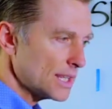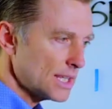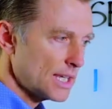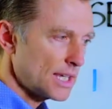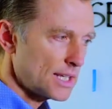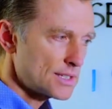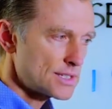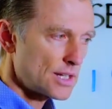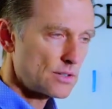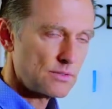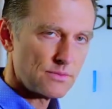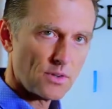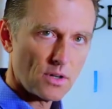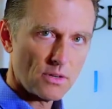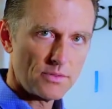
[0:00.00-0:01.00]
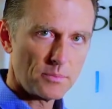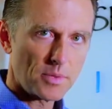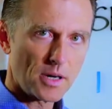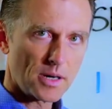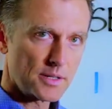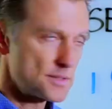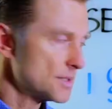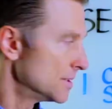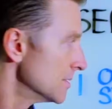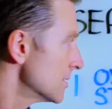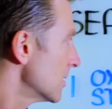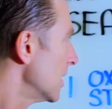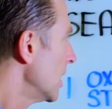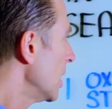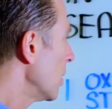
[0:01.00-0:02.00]
things that are involved in
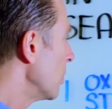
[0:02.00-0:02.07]
Parkinson's,